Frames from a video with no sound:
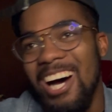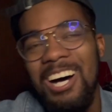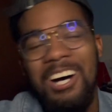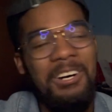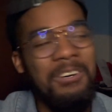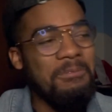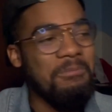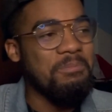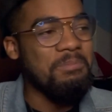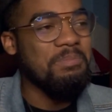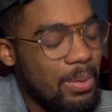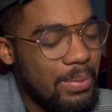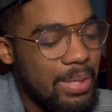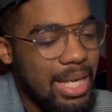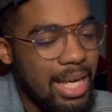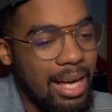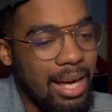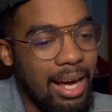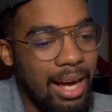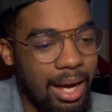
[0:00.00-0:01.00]
um, but
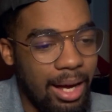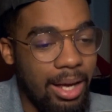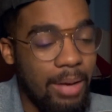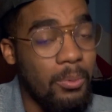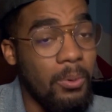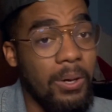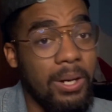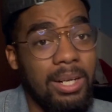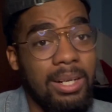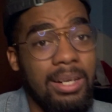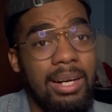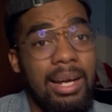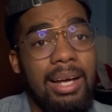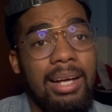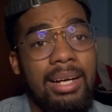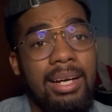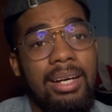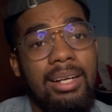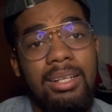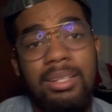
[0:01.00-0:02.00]
yeah, I am working on
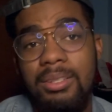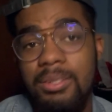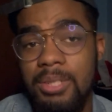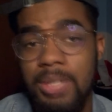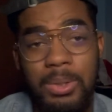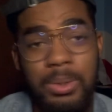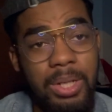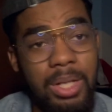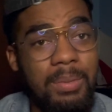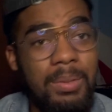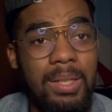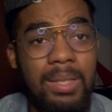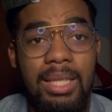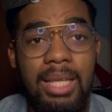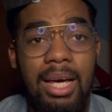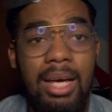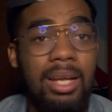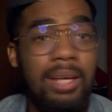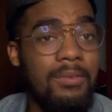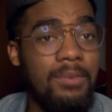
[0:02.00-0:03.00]
Icon. Don't worry about
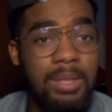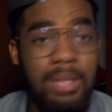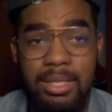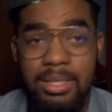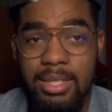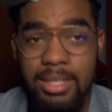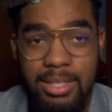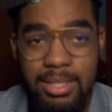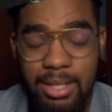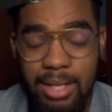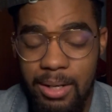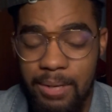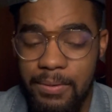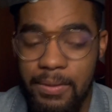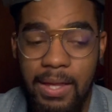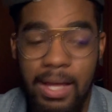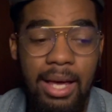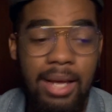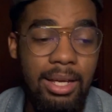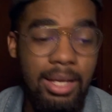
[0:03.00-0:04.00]
that. If you guys are excited for
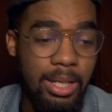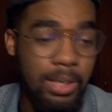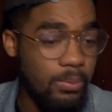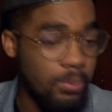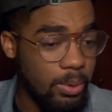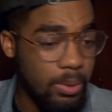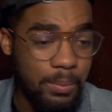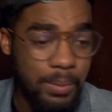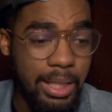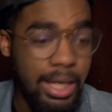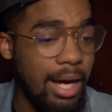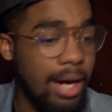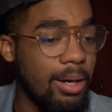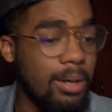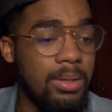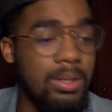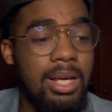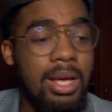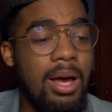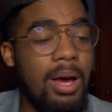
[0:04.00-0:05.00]
that, it will be
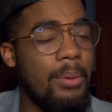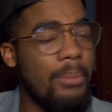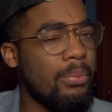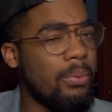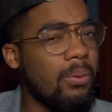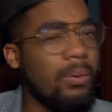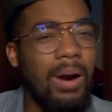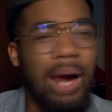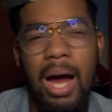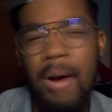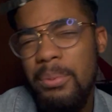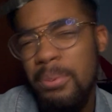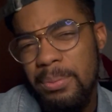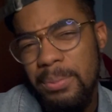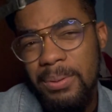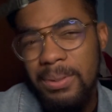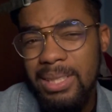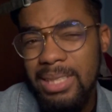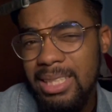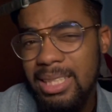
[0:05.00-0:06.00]
out
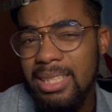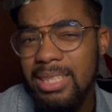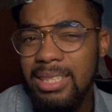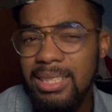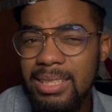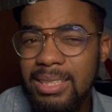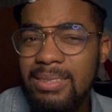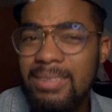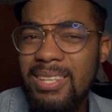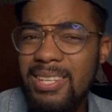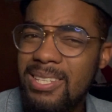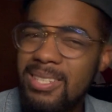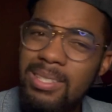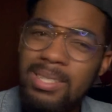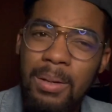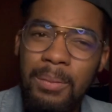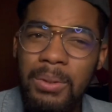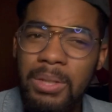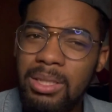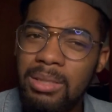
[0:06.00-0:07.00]
probably this
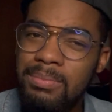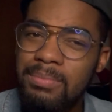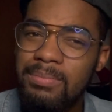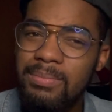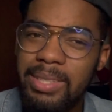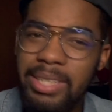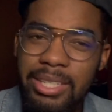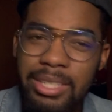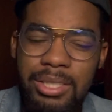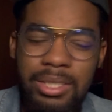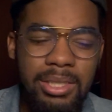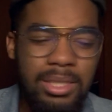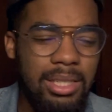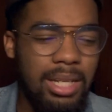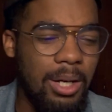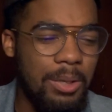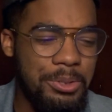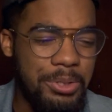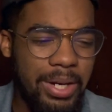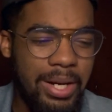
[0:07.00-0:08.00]
summer-ish.
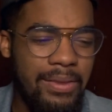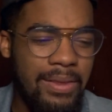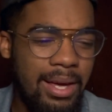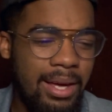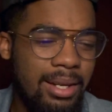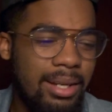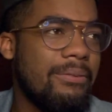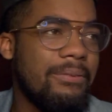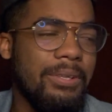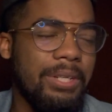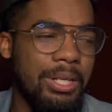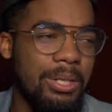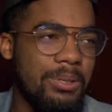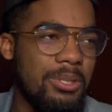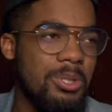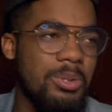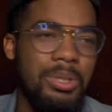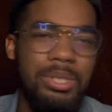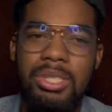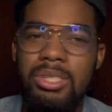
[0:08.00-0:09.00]
I'll try that for
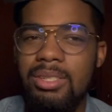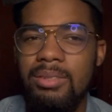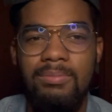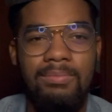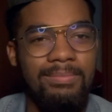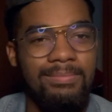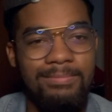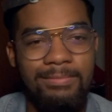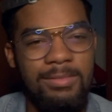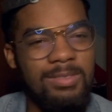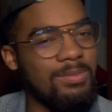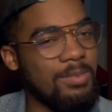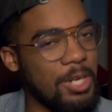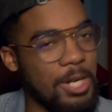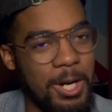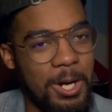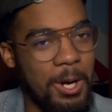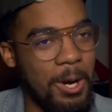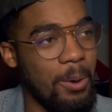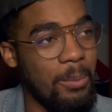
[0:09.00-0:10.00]
Killswitch.
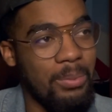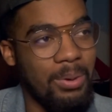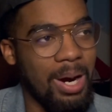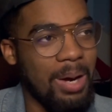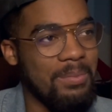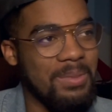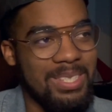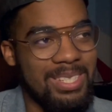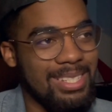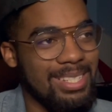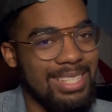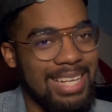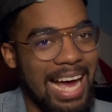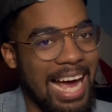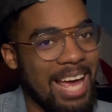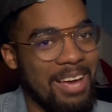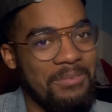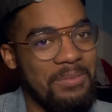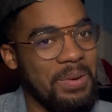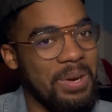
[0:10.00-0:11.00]
No promises. I
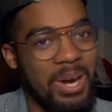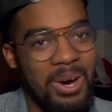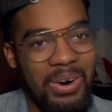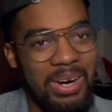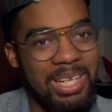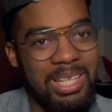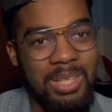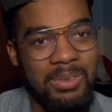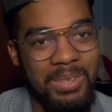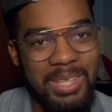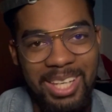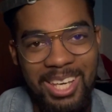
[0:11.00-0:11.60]
have no idea when